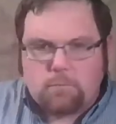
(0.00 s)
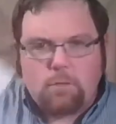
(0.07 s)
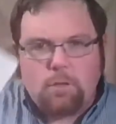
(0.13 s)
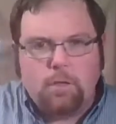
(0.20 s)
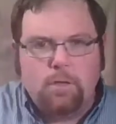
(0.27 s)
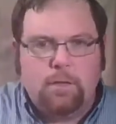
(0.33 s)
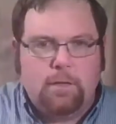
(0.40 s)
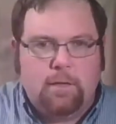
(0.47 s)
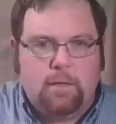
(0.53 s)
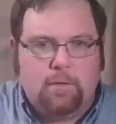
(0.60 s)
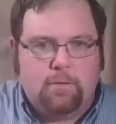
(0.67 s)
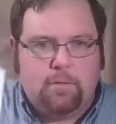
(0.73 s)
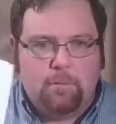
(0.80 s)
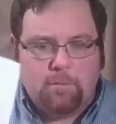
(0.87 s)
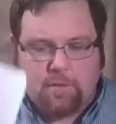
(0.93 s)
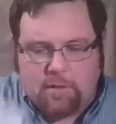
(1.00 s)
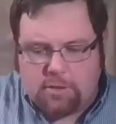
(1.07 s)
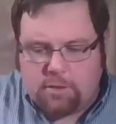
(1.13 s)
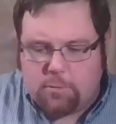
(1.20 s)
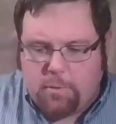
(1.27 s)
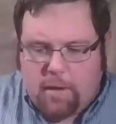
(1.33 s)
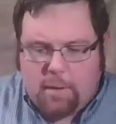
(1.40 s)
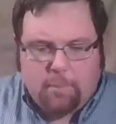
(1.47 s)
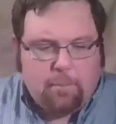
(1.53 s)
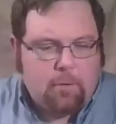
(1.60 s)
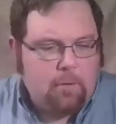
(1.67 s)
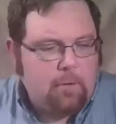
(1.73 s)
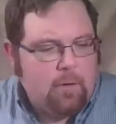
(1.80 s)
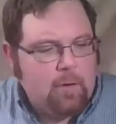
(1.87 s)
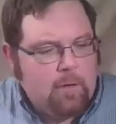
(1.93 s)
You need some tissue
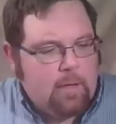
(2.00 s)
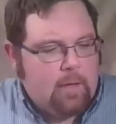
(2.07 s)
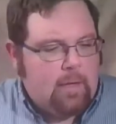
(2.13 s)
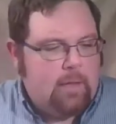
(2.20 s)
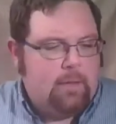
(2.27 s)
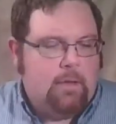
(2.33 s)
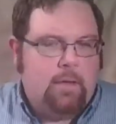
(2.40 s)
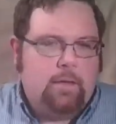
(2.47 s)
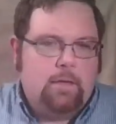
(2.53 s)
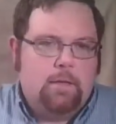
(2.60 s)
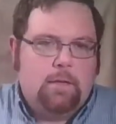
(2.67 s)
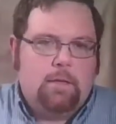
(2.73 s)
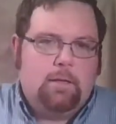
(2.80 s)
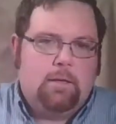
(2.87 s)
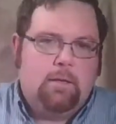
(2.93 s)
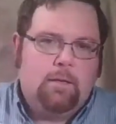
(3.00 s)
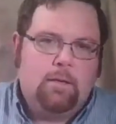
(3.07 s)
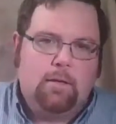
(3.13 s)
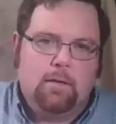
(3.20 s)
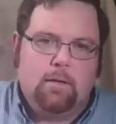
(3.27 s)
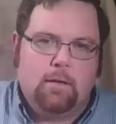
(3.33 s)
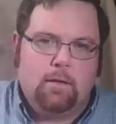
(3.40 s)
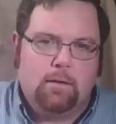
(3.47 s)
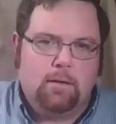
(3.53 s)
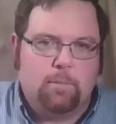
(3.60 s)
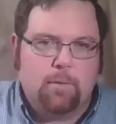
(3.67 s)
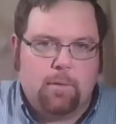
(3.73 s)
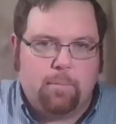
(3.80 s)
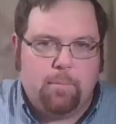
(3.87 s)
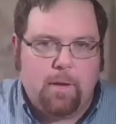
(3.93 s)
paper, and then you need a little
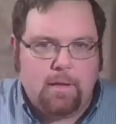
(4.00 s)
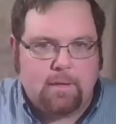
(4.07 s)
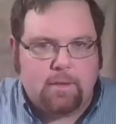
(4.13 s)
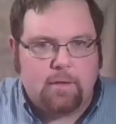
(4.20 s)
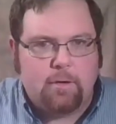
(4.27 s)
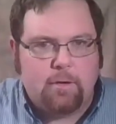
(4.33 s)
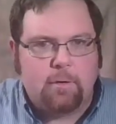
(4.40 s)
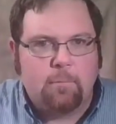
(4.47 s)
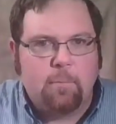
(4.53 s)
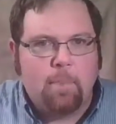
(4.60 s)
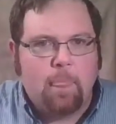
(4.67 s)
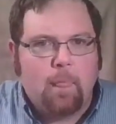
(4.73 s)
bit of paint thinner,